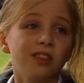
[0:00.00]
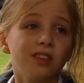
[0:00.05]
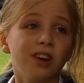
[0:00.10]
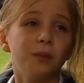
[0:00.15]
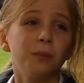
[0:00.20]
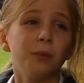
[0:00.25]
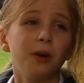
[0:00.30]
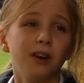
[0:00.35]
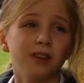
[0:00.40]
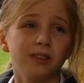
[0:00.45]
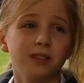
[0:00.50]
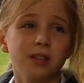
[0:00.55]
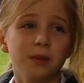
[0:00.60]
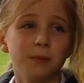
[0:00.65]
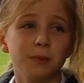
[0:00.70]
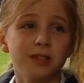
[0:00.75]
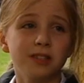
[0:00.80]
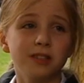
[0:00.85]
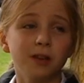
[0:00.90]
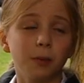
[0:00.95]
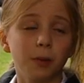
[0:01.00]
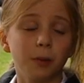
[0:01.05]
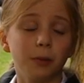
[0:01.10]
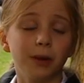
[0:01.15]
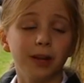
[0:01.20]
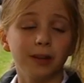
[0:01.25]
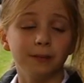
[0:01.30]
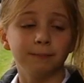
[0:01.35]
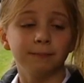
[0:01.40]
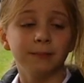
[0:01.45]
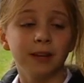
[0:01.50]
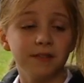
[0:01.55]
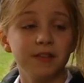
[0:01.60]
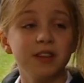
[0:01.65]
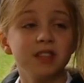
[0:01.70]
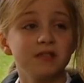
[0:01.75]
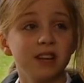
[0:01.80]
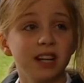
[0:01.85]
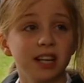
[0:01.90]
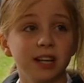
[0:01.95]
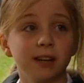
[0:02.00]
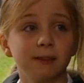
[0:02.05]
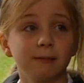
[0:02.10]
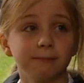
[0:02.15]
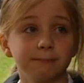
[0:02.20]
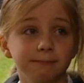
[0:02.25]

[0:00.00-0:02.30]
So I'll walk to the bus stop with Will, if he's ready.